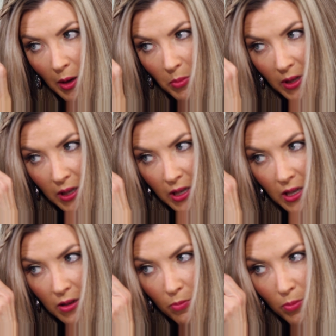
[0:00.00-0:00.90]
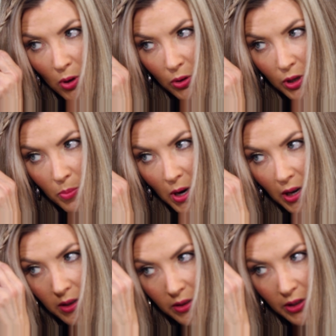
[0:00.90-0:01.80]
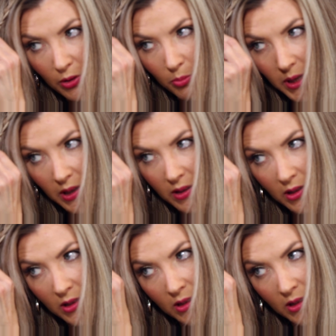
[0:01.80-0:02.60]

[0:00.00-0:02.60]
I'm gonna pull it apart a little bit.